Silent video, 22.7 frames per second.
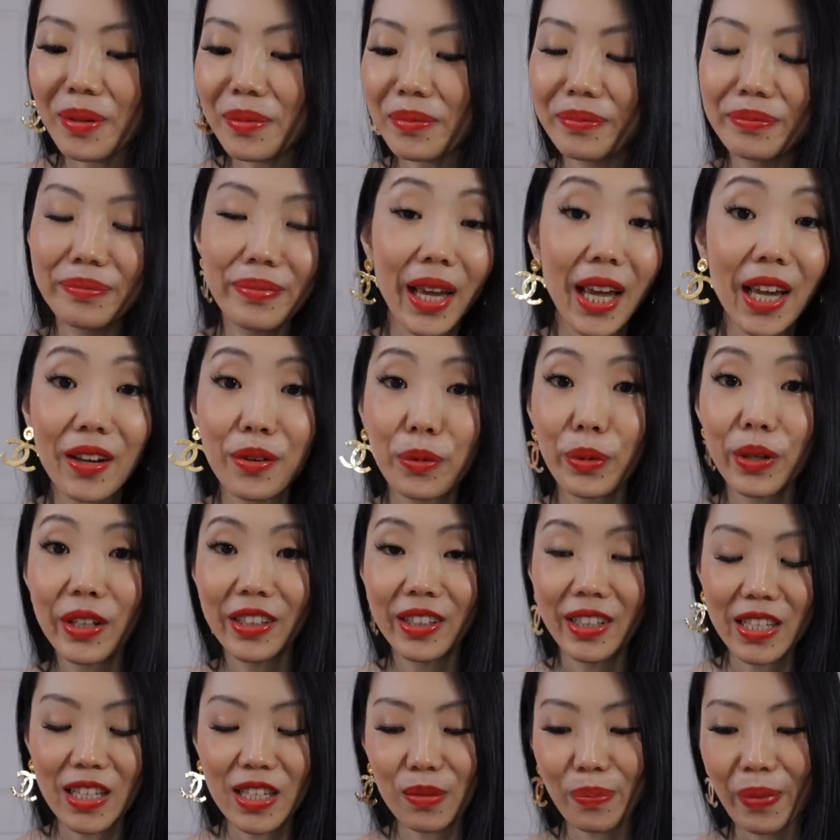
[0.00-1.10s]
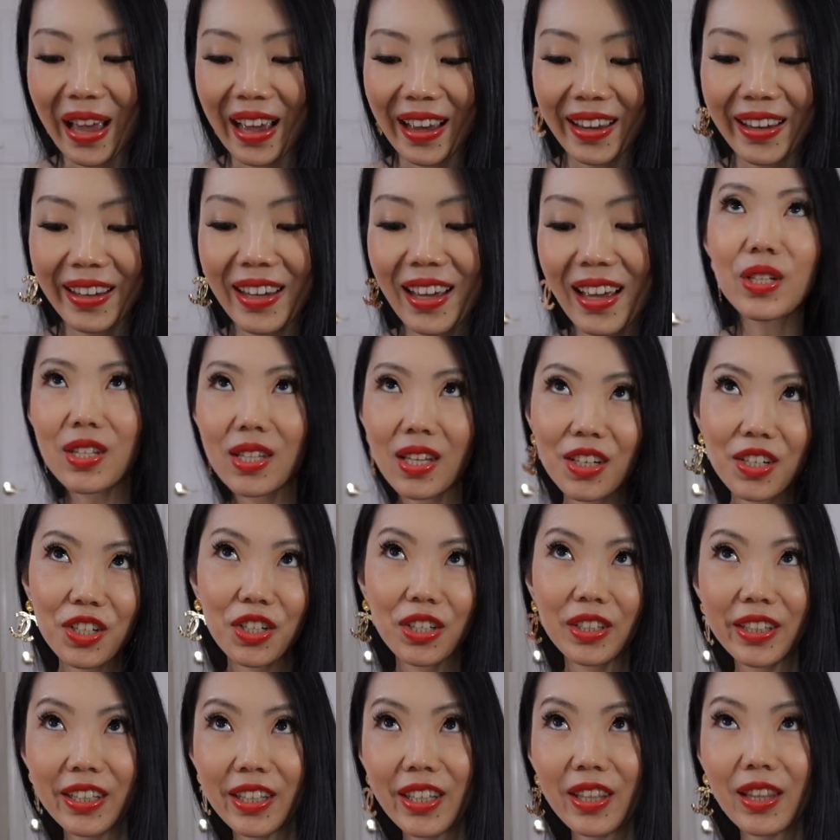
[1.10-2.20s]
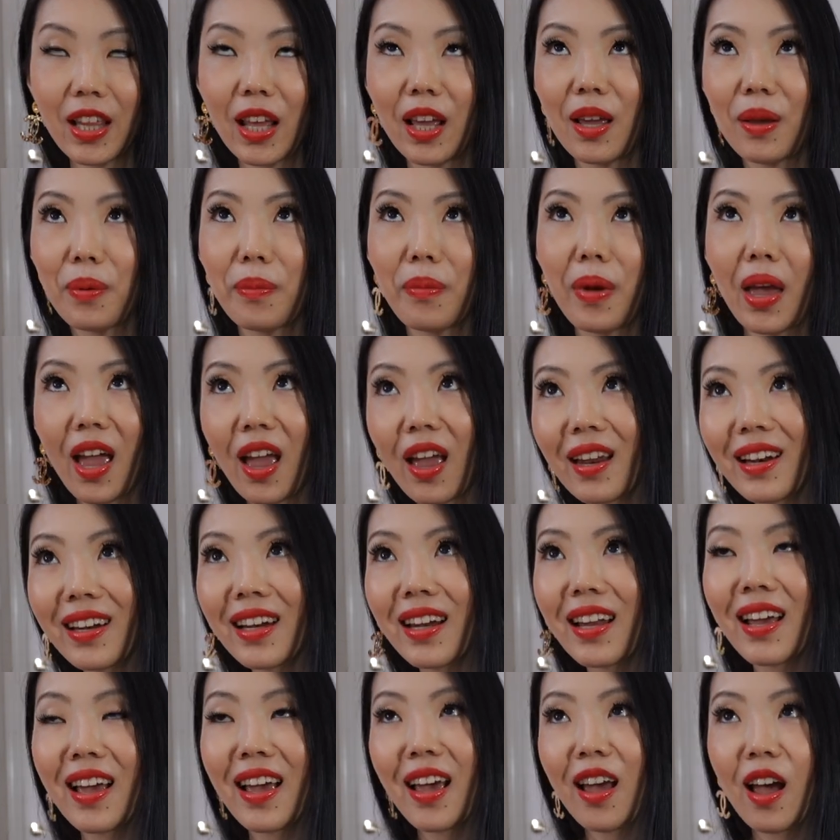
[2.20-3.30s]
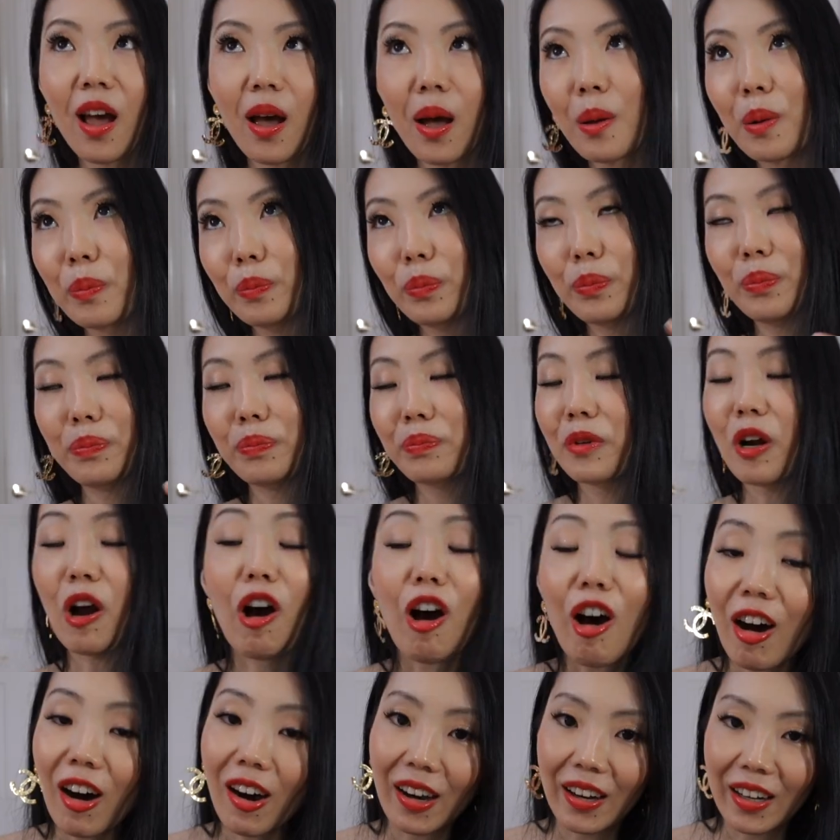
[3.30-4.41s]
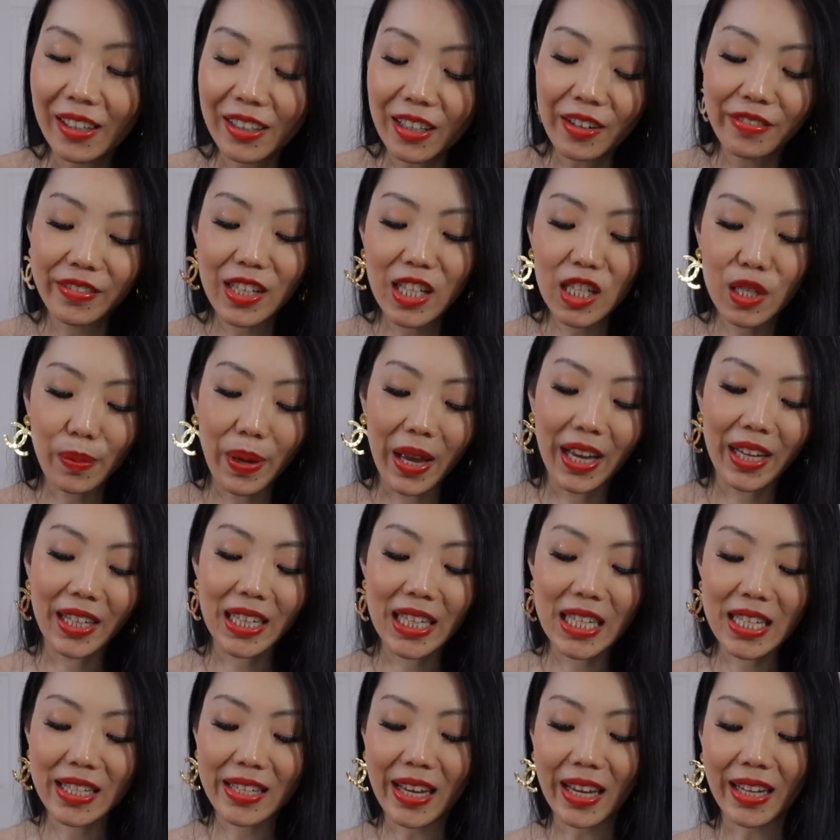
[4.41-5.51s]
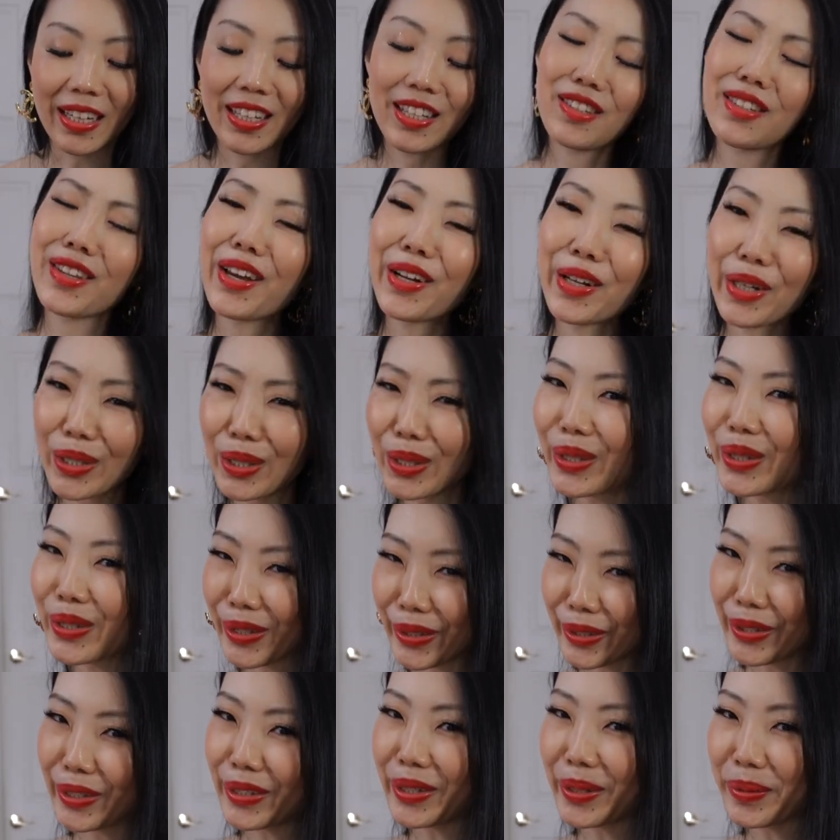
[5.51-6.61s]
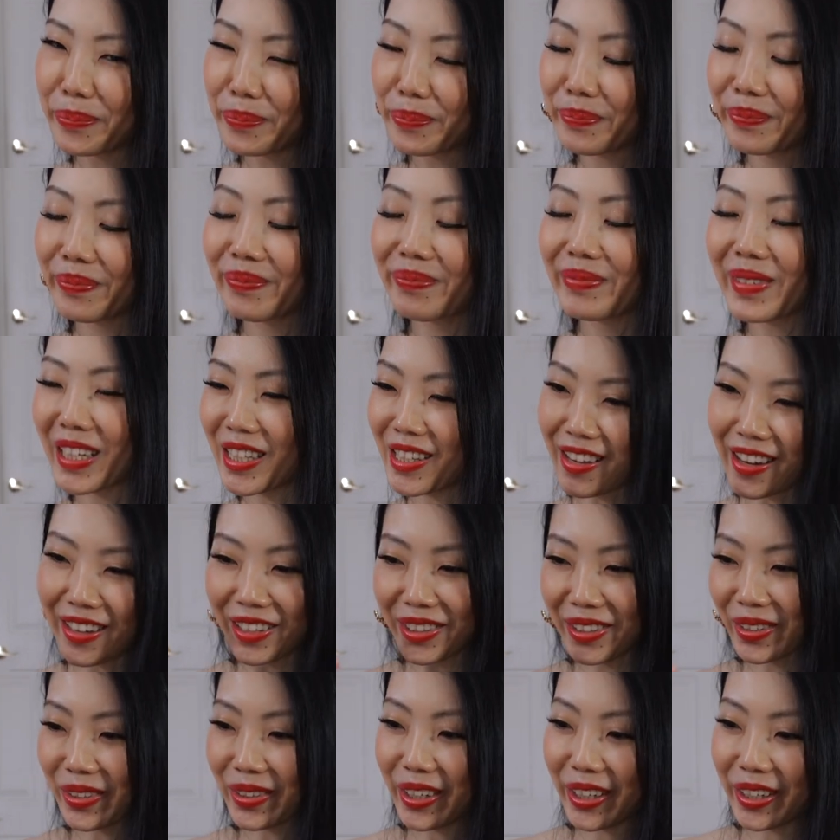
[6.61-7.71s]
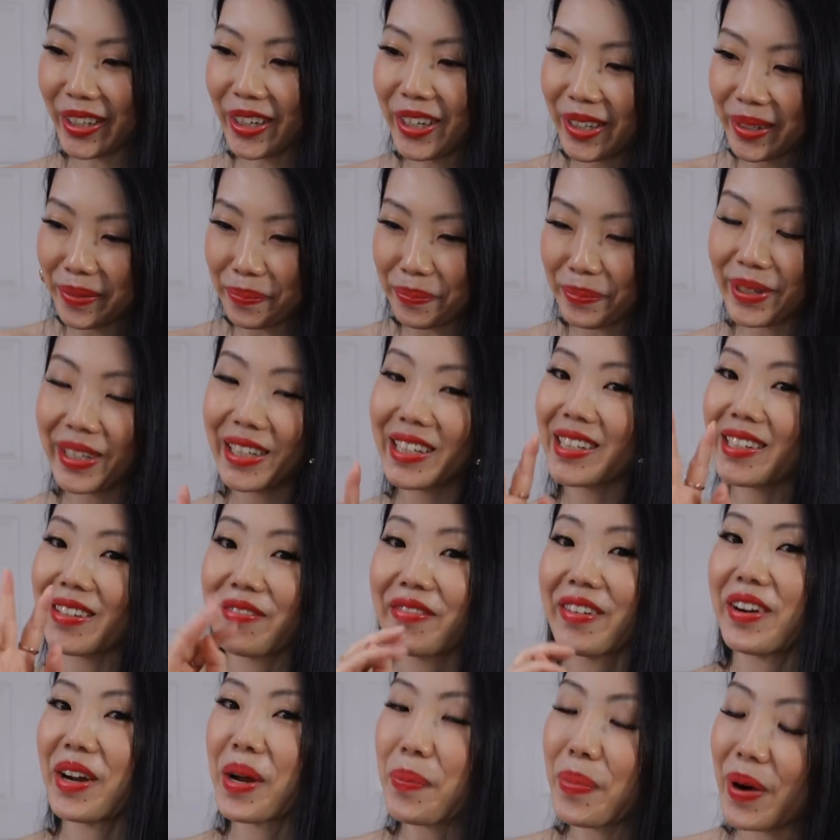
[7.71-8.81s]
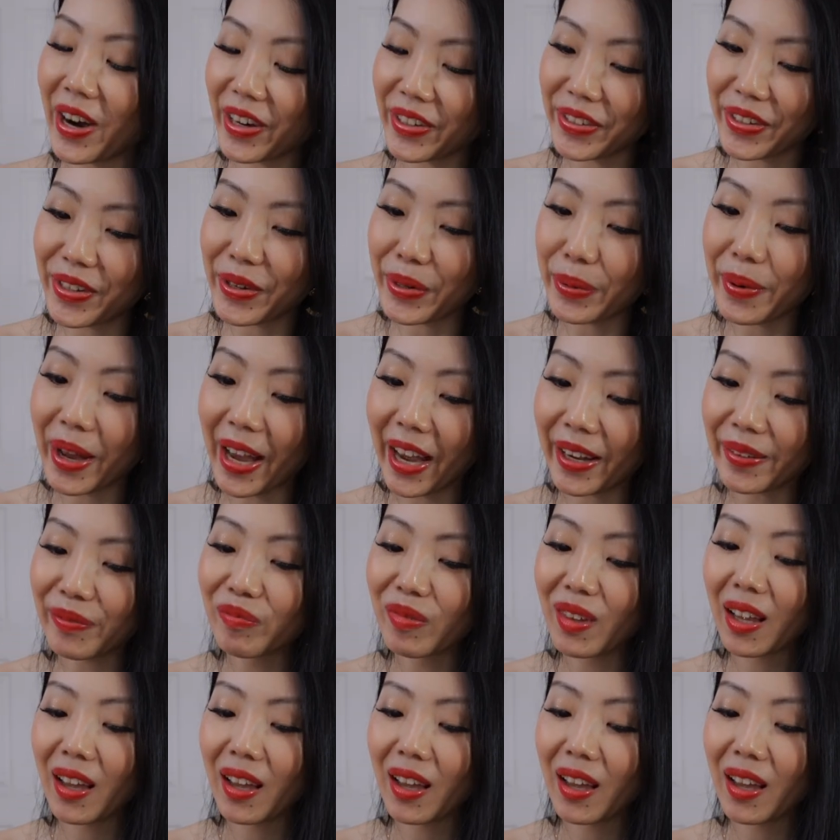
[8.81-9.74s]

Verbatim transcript: make with this bag. Essentially, the main con of this bag is that it's not a looker. It's not a looker, but it's a very practical bag.